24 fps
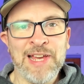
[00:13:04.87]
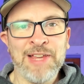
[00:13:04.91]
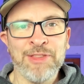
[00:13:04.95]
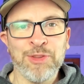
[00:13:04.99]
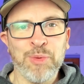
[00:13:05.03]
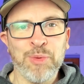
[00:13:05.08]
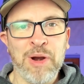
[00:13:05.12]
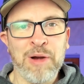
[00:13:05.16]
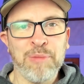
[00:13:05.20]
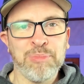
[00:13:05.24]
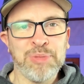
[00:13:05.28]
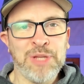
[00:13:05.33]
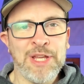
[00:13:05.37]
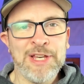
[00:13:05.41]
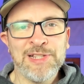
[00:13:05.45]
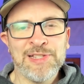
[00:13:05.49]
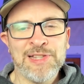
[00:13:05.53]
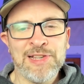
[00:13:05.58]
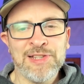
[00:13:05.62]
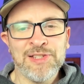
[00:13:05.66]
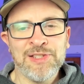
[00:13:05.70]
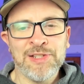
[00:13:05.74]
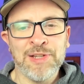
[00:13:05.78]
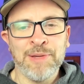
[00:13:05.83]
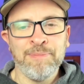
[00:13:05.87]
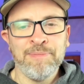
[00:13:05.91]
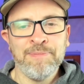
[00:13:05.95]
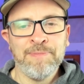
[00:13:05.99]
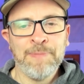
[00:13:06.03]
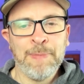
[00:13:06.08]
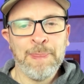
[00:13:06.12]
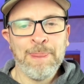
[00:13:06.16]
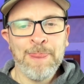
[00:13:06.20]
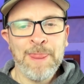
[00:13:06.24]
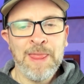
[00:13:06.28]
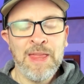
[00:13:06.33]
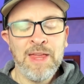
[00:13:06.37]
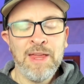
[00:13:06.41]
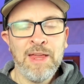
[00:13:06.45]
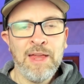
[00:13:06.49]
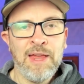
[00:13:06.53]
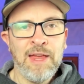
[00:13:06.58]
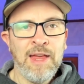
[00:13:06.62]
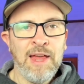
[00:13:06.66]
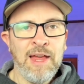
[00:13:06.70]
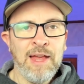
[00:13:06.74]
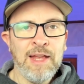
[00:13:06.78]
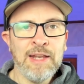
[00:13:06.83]
the rare play system.
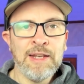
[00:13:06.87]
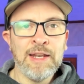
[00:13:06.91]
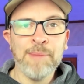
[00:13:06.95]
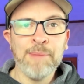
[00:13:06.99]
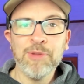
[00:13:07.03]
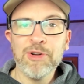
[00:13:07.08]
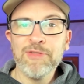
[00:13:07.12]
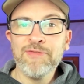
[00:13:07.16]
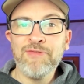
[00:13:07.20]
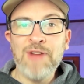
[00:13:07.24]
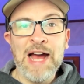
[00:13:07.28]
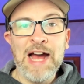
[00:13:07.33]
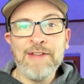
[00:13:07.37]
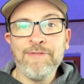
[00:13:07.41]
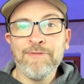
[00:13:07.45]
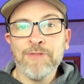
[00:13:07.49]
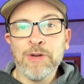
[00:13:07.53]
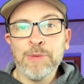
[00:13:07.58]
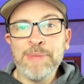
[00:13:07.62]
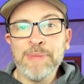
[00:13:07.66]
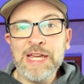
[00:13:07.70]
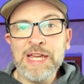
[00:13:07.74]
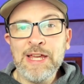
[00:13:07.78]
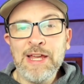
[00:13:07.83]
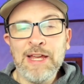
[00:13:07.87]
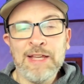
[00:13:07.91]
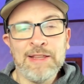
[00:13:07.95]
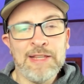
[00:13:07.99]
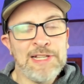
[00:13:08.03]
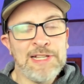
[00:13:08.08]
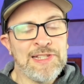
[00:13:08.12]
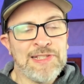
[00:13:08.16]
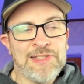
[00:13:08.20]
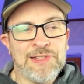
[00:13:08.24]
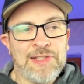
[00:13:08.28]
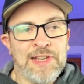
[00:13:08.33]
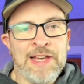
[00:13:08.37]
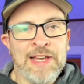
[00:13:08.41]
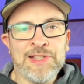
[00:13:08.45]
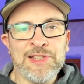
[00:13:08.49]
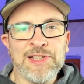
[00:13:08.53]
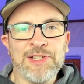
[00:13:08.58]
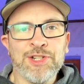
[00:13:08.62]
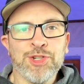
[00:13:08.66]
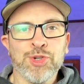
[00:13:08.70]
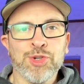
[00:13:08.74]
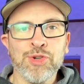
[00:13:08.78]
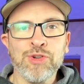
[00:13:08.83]
Number 5 for me, and this
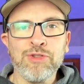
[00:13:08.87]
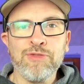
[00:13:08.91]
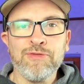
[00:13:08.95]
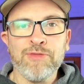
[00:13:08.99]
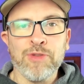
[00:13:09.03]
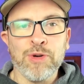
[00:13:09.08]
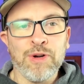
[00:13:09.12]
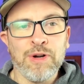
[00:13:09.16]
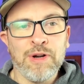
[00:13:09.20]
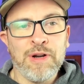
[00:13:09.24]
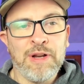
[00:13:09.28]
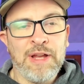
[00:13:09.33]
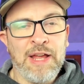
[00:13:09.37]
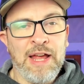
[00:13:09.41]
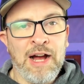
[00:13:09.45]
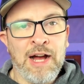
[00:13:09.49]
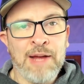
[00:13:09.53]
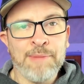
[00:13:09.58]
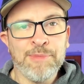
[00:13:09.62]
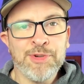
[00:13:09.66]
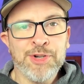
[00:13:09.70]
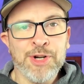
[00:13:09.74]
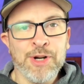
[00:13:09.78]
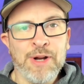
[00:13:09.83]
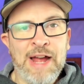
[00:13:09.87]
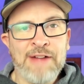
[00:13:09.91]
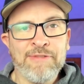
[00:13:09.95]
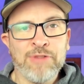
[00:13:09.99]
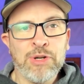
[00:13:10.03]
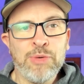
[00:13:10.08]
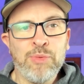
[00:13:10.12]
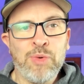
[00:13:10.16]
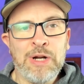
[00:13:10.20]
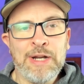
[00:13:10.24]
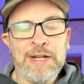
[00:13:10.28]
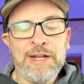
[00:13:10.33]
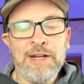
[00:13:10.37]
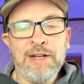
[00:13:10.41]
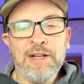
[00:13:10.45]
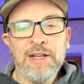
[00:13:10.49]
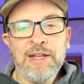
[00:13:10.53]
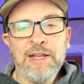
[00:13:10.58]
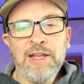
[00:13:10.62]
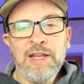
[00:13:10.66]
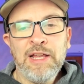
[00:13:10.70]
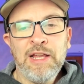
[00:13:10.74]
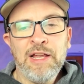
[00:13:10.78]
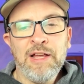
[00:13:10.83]
isn't true for, I'm sure, everyone,
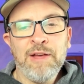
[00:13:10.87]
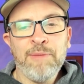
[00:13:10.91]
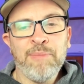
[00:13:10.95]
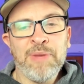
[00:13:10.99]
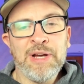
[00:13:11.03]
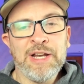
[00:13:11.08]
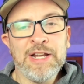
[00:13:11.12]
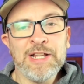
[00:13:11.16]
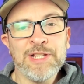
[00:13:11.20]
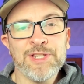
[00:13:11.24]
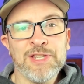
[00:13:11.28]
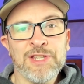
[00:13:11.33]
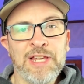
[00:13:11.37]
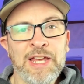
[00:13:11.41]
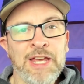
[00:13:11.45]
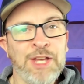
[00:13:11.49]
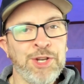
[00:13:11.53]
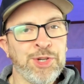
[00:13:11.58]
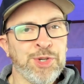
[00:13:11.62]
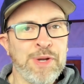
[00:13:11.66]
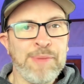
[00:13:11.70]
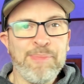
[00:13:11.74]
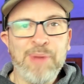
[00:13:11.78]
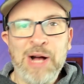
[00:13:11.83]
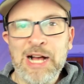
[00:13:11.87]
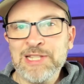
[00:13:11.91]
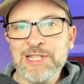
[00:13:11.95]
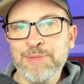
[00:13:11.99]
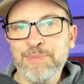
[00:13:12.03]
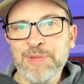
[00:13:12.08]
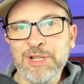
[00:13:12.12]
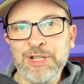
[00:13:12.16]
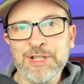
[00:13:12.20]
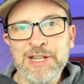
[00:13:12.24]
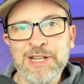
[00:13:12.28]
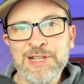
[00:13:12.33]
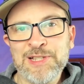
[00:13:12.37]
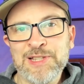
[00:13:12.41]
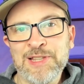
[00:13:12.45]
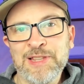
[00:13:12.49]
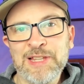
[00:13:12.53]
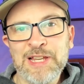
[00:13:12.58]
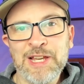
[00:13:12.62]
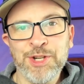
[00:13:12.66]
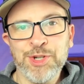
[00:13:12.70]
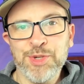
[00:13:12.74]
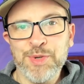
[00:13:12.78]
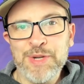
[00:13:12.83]
but it's injury possibilities in
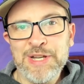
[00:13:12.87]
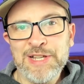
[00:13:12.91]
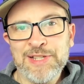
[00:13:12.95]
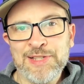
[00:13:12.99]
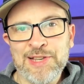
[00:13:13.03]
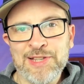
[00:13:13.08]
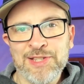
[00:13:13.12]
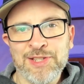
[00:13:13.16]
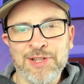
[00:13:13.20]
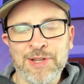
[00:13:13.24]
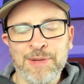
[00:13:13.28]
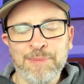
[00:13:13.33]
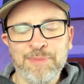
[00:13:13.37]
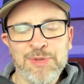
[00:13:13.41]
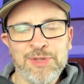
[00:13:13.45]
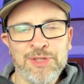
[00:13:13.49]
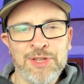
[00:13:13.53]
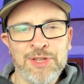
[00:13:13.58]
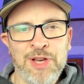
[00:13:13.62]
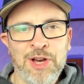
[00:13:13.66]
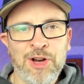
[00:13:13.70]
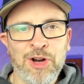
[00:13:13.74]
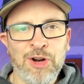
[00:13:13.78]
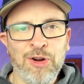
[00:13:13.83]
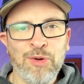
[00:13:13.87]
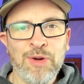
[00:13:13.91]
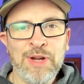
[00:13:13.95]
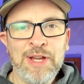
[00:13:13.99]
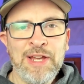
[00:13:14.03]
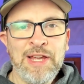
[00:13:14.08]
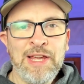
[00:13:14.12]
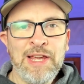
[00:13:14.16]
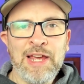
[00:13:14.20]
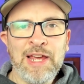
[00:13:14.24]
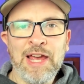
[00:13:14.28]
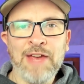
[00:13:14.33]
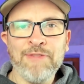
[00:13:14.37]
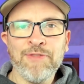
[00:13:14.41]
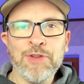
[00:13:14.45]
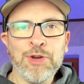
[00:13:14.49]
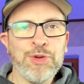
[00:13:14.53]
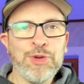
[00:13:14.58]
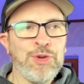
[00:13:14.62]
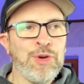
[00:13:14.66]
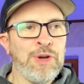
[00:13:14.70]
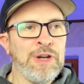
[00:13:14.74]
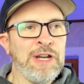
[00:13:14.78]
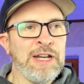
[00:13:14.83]
the injury system. So if you're
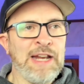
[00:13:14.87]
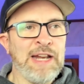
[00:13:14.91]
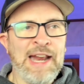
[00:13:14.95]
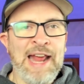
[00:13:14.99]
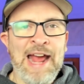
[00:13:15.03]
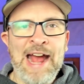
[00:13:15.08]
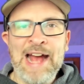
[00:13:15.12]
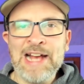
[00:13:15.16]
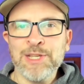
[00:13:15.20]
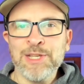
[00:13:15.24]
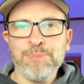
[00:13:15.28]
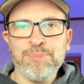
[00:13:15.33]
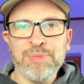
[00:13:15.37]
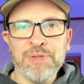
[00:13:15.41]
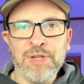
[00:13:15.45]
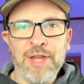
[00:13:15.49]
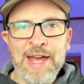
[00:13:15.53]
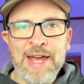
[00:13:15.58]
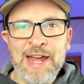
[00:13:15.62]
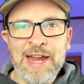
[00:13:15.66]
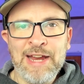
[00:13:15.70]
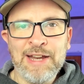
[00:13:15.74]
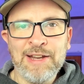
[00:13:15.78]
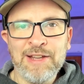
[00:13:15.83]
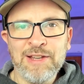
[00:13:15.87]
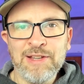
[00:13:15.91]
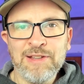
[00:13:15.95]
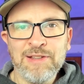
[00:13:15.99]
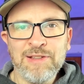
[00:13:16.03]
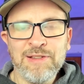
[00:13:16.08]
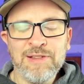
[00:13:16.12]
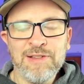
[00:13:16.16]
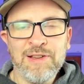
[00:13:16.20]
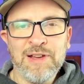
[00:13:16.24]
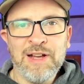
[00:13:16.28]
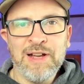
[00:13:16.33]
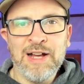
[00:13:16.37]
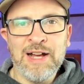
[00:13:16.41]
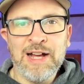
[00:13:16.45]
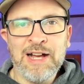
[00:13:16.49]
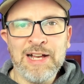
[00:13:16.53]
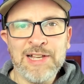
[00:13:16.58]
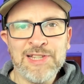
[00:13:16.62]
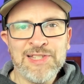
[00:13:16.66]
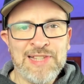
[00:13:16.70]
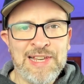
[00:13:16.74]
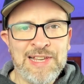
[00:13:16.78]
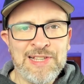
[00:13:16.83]
doing an as played
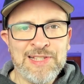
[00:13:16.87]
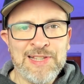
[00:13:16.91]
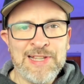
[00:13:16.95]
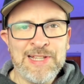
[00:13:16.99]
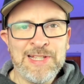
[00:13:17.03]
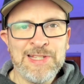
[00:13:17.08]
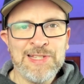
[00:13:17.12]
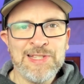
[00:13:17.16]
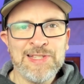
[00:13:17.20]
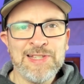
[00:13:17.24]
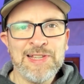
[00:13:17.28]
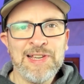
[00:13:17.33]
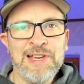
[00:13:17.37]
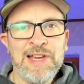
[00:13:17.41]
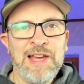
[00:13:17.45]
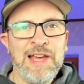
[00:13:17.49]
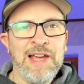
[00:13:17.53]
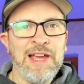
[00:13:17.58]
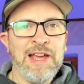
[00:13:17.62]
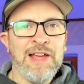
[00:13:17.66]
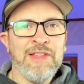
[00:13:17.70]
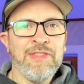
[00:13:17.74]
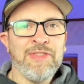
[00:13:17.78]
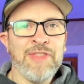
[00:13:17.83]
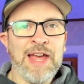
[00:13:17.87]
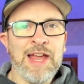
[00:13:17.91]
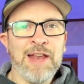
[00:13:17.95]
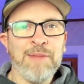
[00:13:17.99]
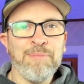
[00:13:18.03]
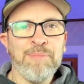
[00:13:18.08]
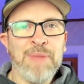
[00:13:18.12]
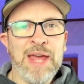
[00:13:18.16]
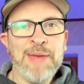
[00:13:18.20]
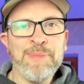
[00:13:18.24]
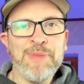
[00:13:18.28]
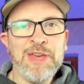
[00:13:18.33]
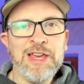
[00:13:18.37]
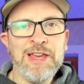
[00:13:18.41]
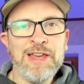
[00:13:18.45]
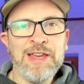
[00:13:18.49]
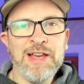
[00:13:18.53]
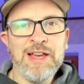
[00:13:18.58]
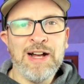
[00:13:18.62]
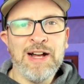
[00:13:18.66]
seasons, then maybe